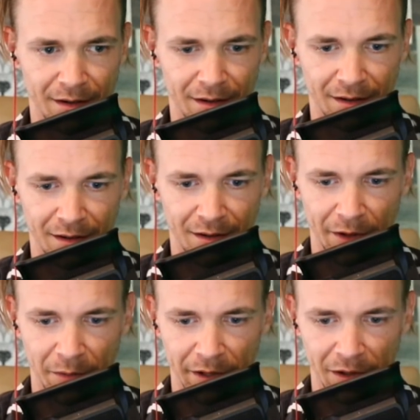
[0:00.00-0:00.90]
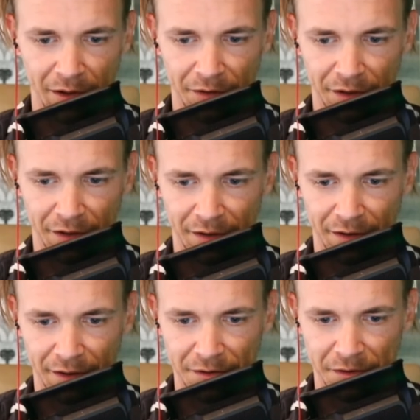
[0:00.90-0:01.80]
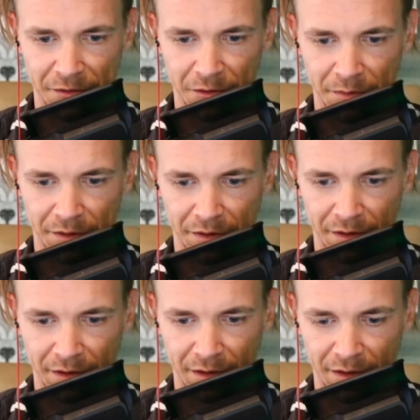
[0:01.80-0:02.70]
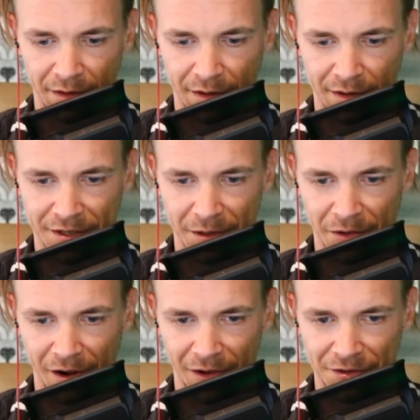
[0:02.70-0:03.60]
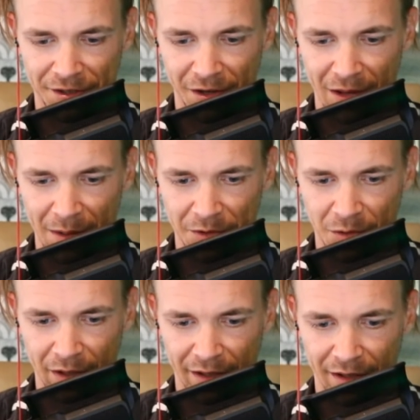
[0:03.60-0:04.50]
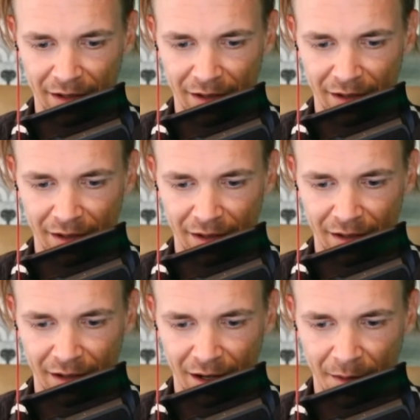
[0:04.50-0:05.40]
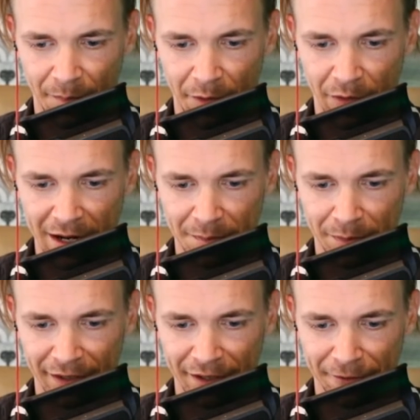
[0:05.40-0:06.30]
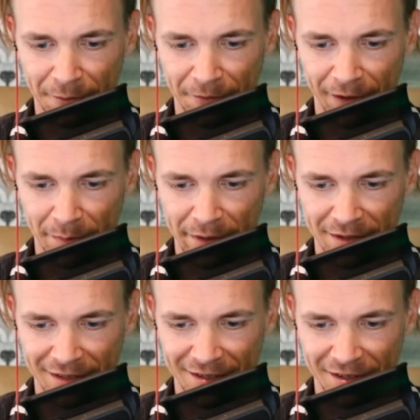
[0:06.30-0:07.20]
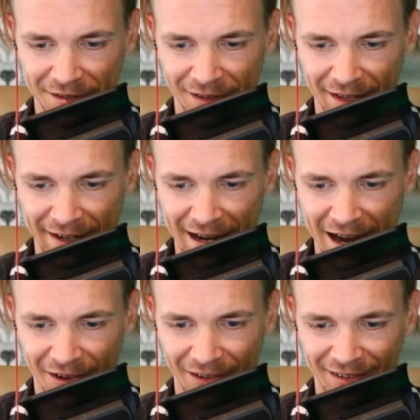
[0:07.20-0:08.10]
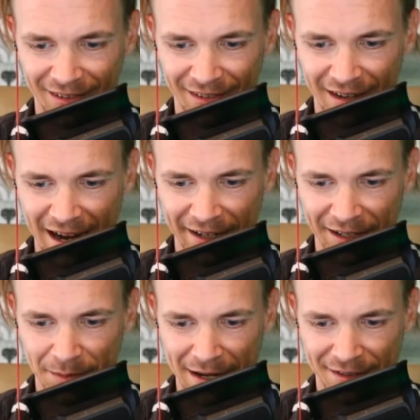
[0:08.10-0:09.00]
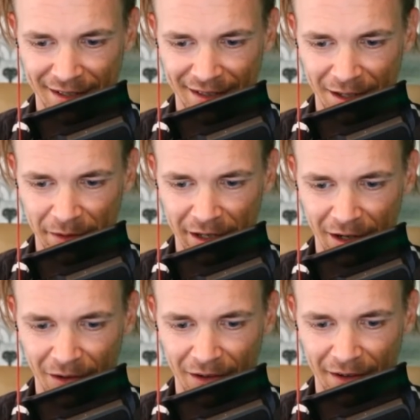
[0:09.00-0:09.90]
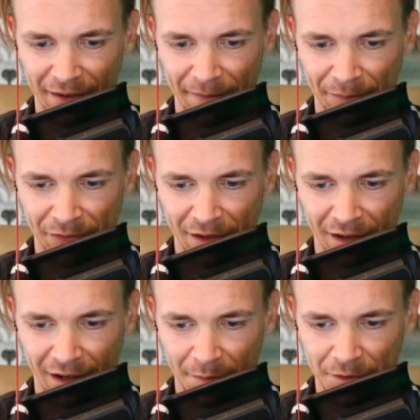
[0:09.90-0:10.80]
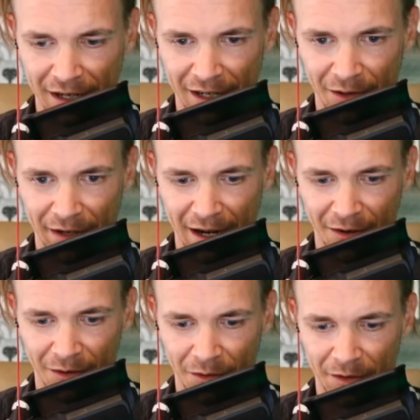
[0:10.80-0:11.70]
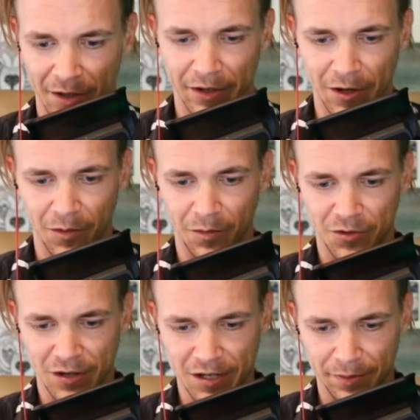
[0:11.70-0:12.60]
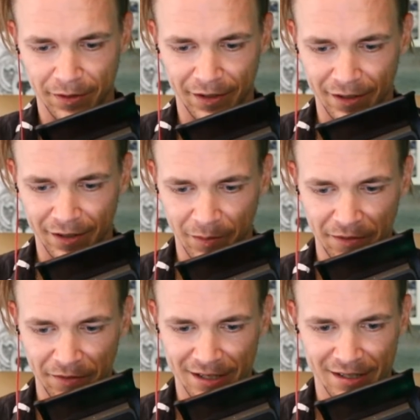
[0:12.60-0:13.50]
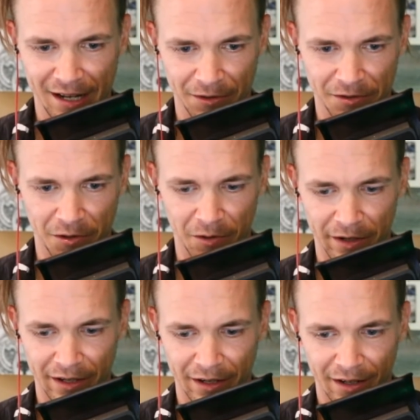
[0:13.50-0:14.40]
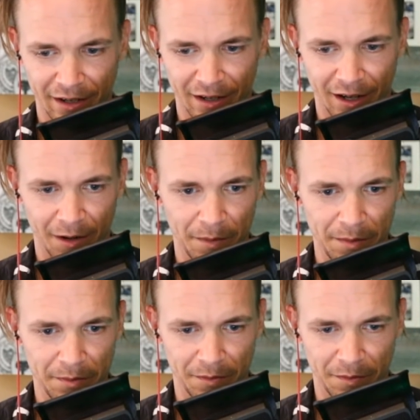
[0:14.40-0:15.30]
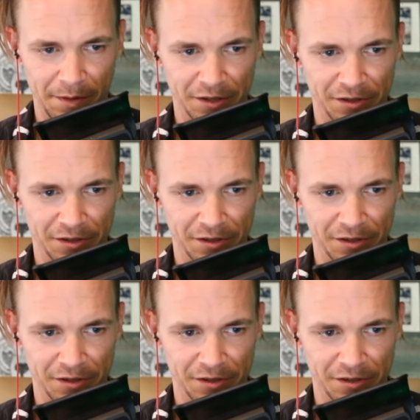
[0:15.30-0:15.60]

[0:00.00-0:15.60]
Oh, there we go. There's a group. $0 to go. That was quick. Okay, Belinda from Philippines. Let's just lend now. Adding to basket. There we go. Check out now. There we go. Straight to Belinda. We didn't even get to tell her story. Maybe I should go